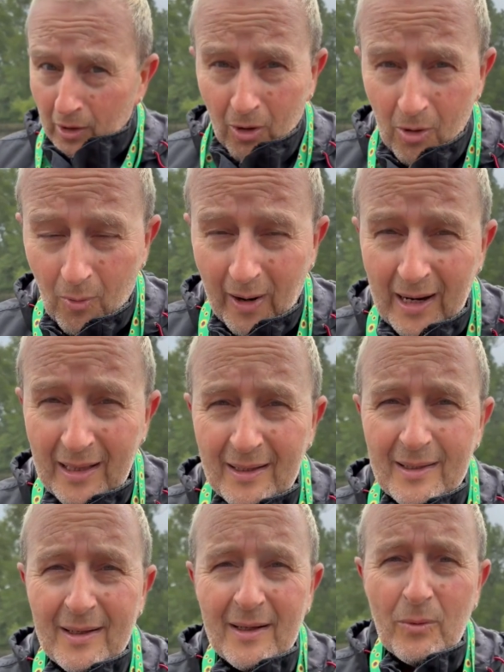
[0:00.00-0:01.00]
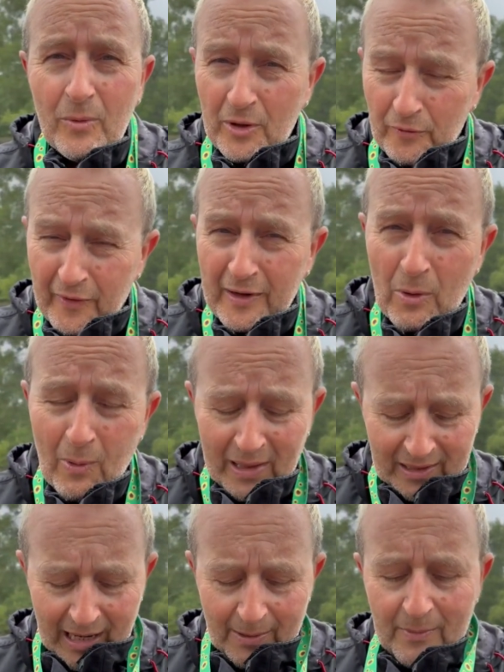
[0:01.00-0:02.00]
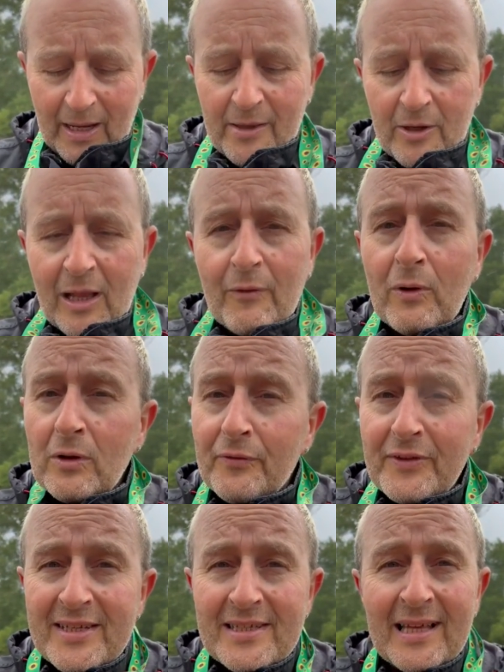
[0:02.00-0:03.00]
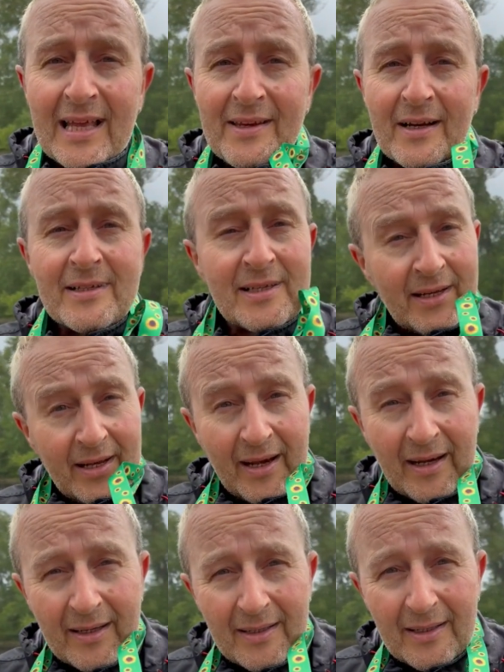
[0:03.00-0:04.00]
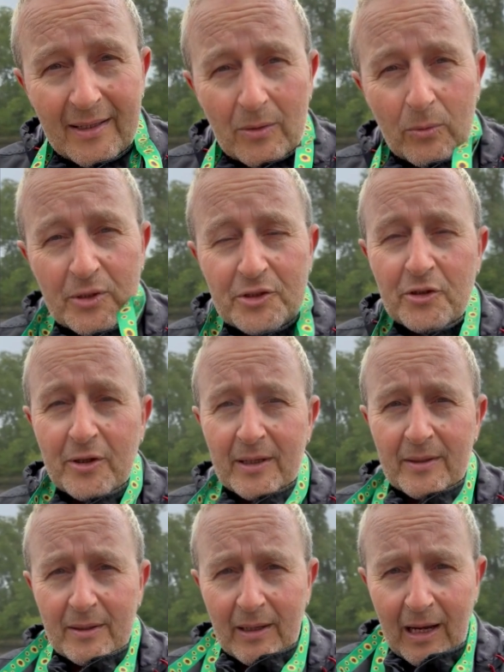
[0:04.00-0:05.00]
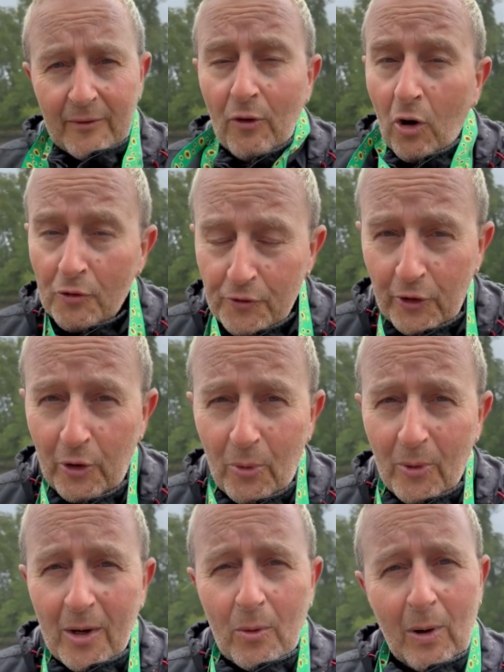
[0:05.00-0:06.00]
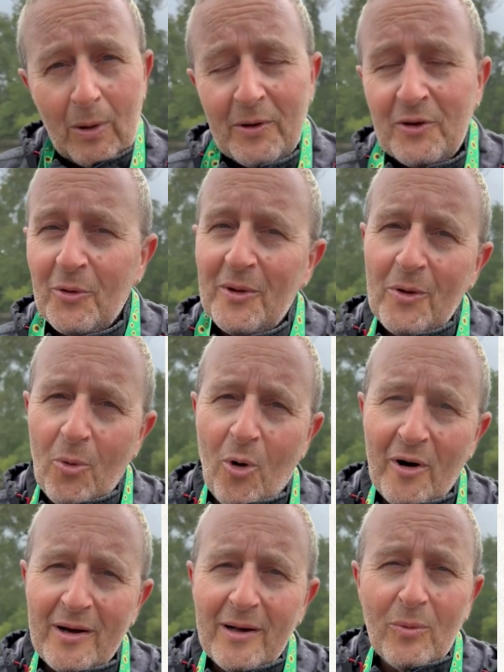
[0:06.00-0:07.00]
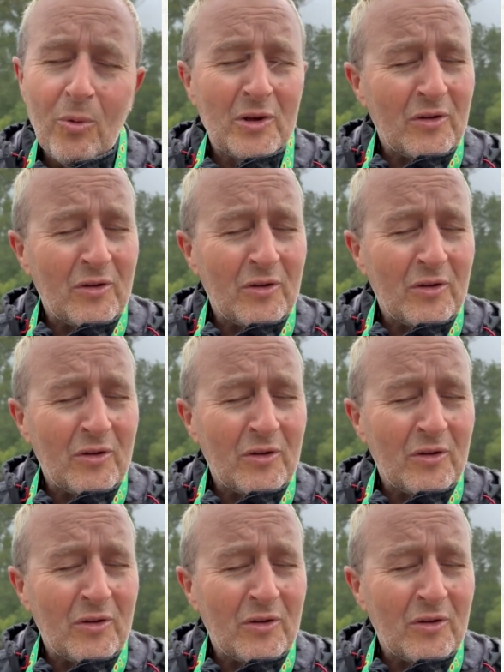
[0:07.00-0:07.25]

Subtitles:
while, you're very welcome, and you'll have one of these lanyards here, which you can have on you while we're doing the walk.